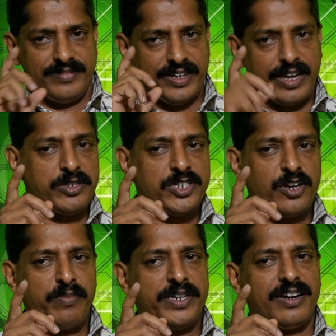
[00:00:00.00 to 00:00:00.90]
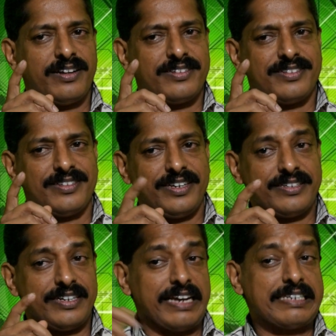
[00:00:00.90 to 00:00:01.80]
The chemistry of materials
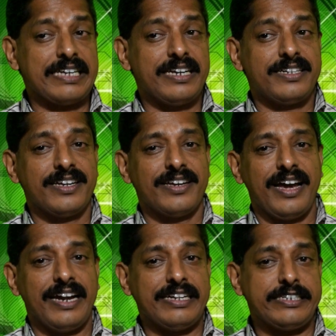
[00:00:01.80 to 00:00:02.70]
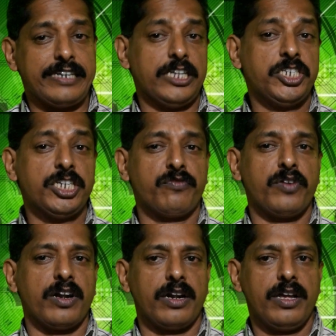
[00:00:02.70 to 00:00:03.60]
is an exciting and challenging
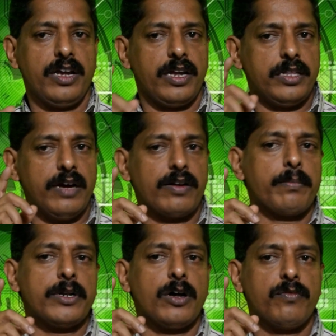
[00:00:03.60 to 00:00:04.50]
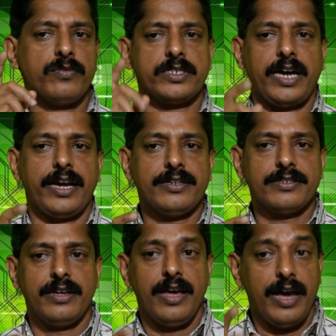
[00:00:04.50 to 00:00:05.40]
field in the development of
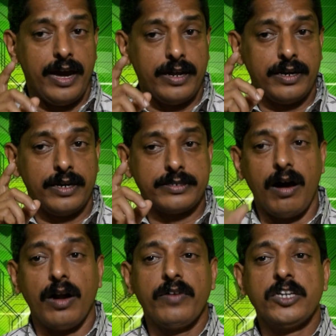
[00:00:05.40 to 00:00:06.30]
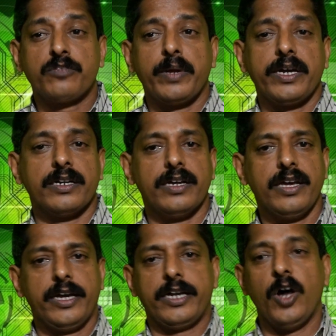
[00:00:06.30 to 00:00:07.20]
science and has always
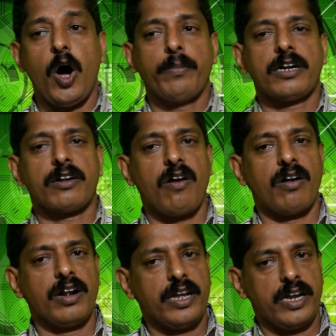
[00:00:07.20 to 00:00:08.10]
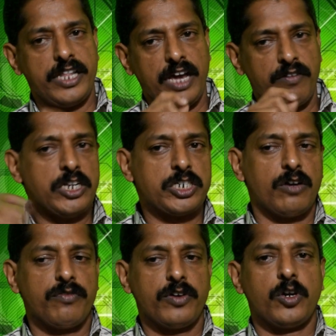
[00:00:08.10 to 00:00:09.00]
played a dominant role in the evolution
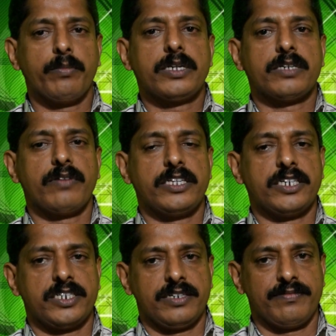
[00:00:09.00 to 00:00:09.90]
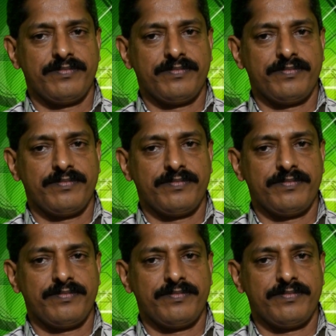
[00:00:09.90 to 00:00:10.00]
of human civilization.